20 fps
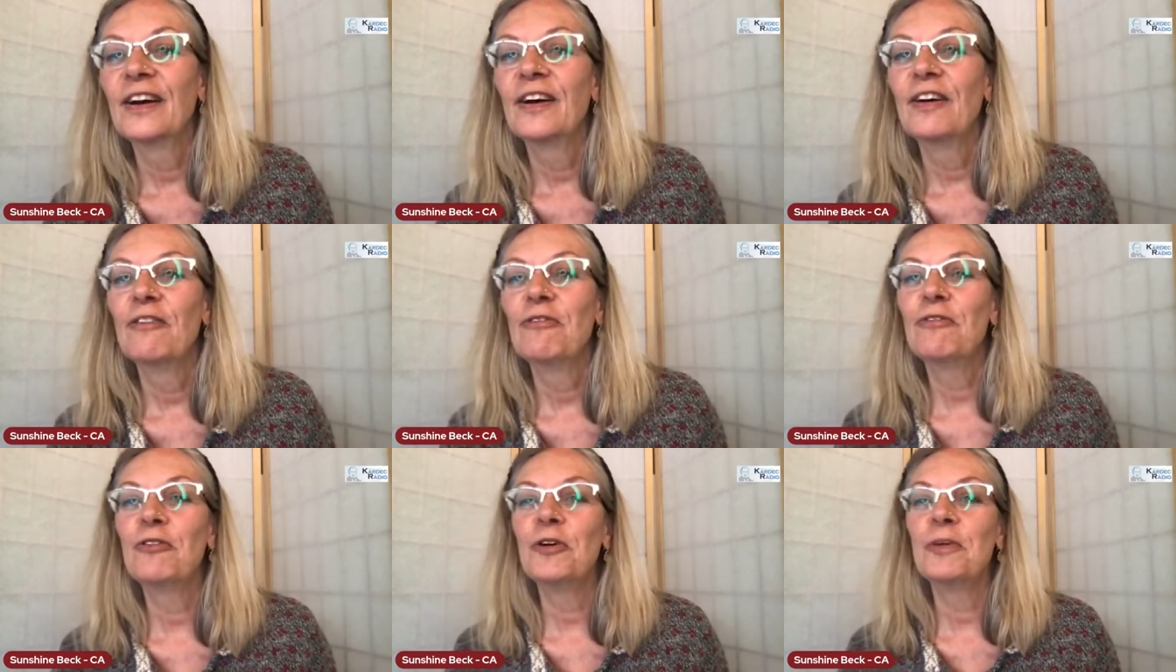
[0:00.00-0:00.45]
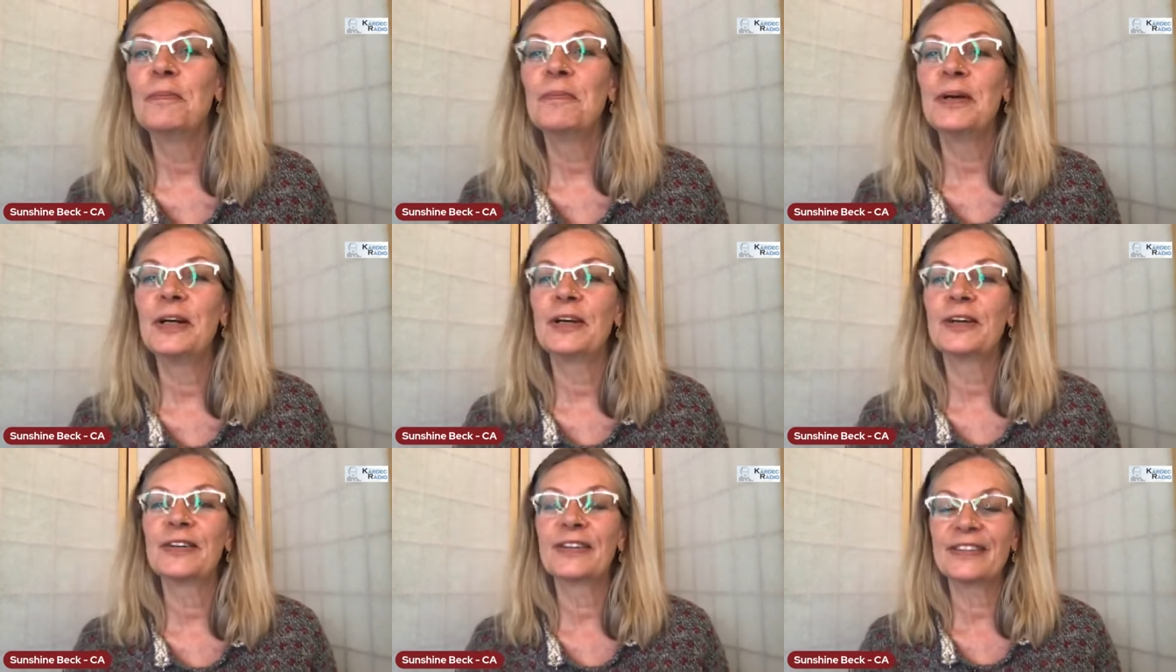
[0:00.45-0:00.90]
for
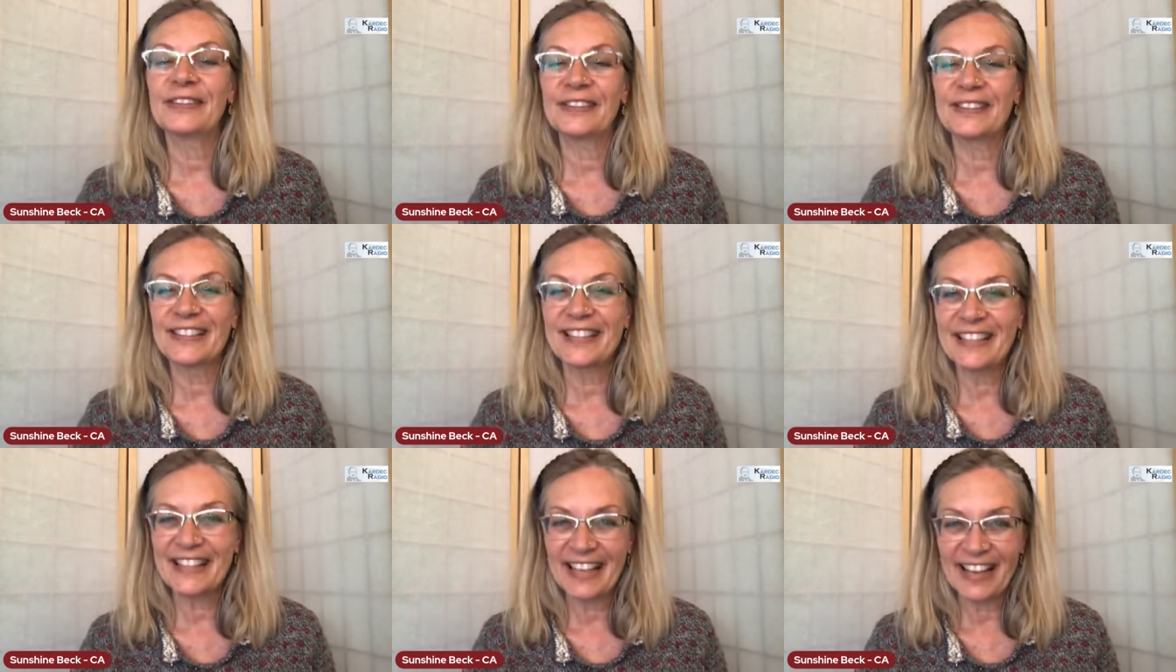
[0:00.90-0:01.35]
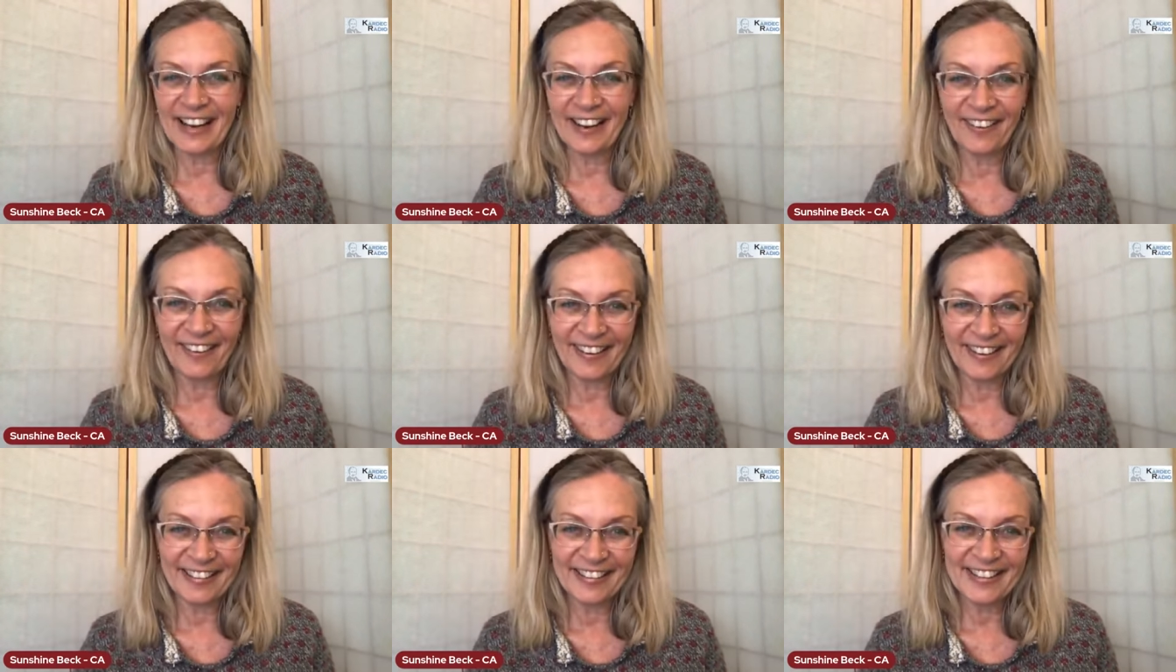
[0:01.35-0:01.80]
miracles they
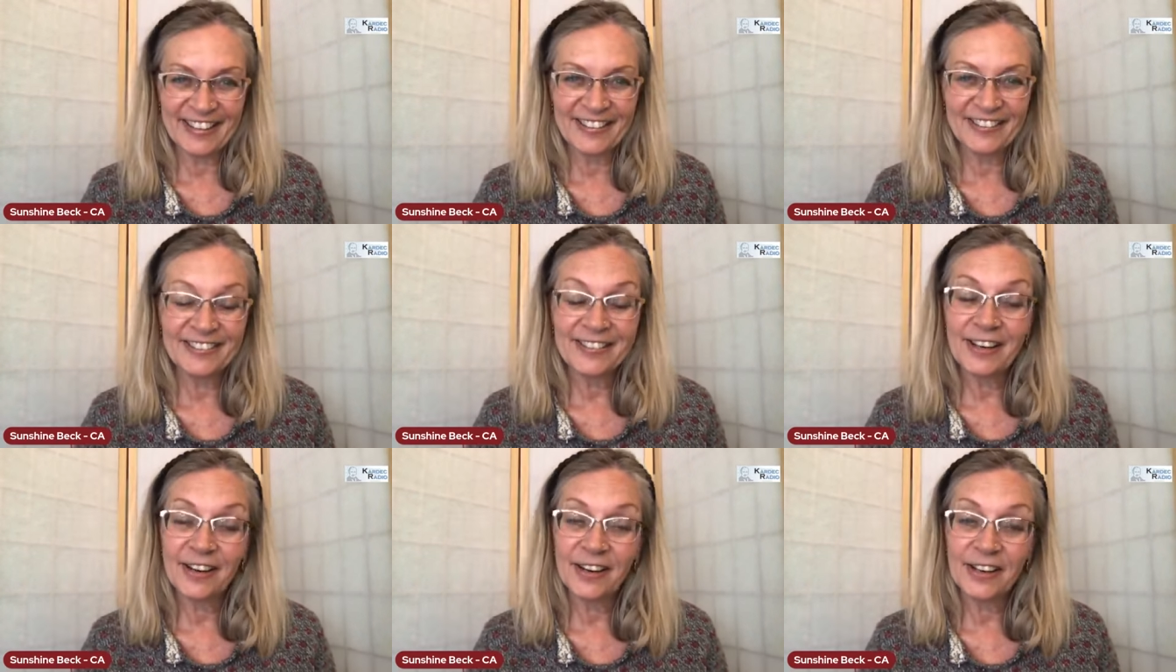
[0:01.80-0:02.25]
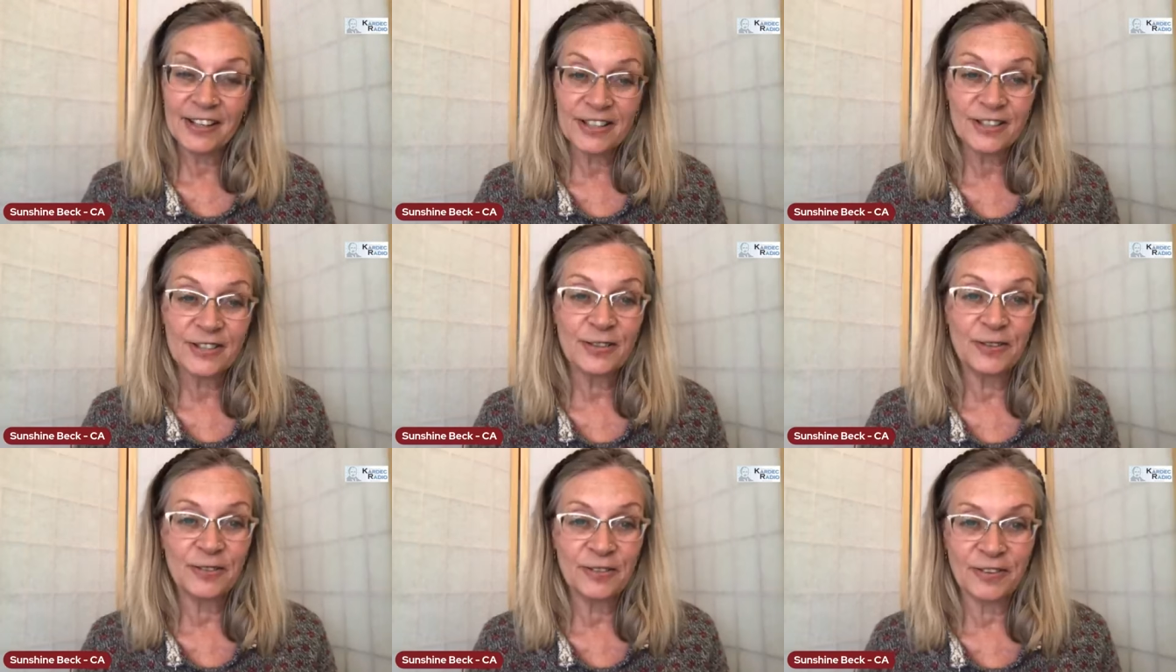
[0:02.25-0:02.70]
are. You are
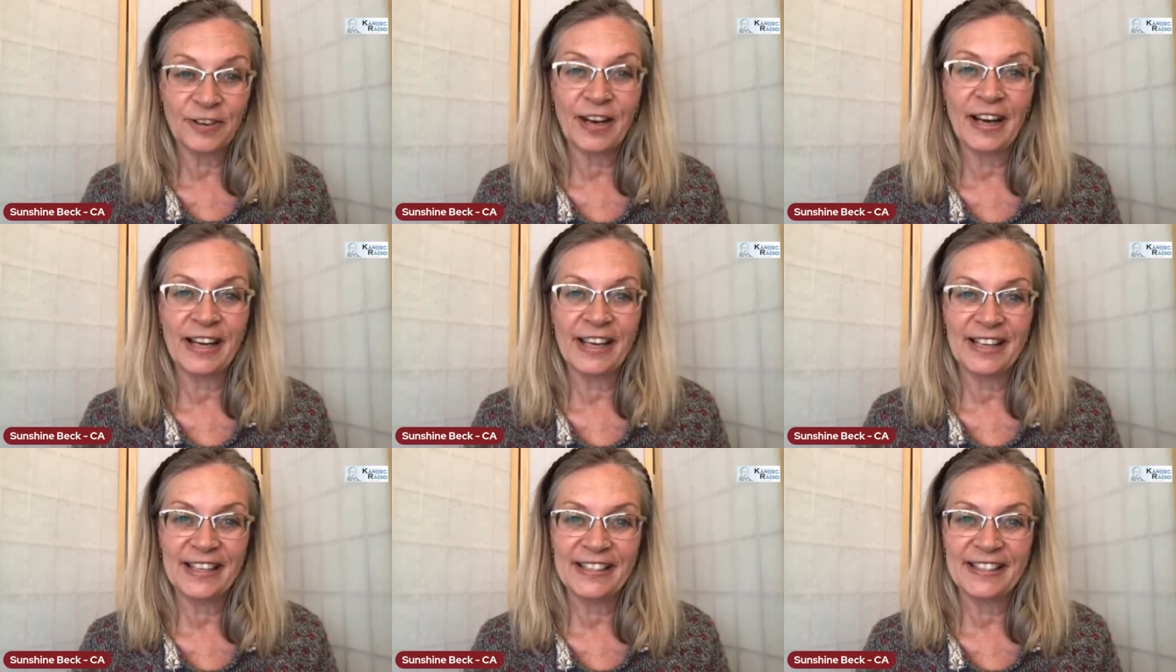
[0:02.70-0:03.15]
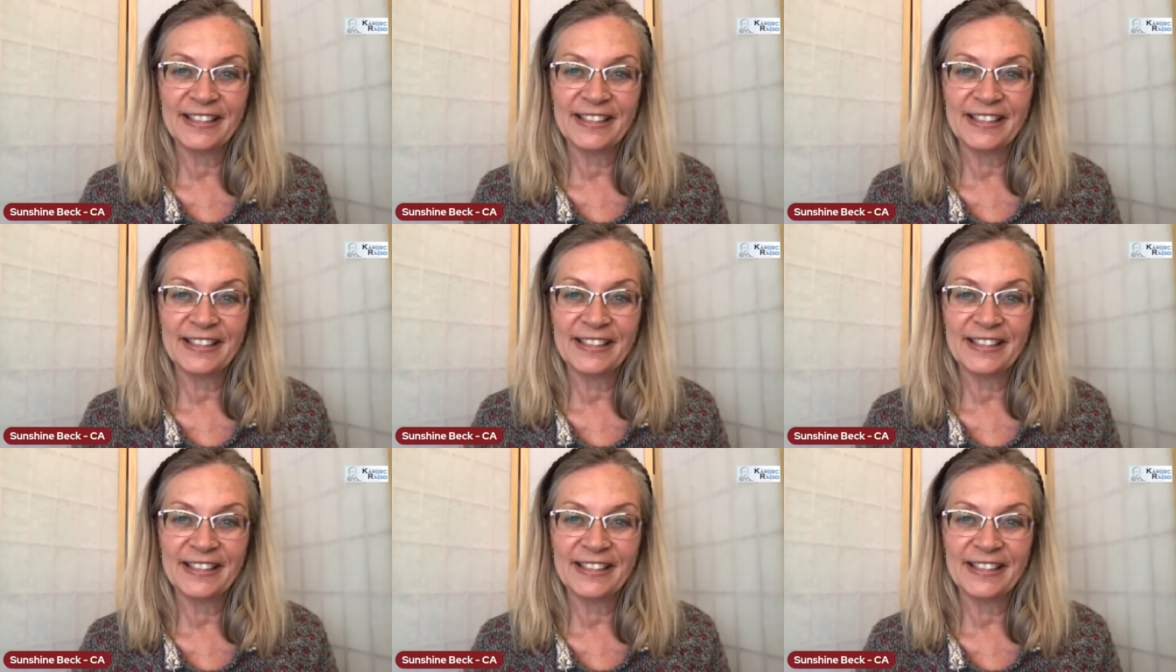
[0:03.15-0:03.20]
so right.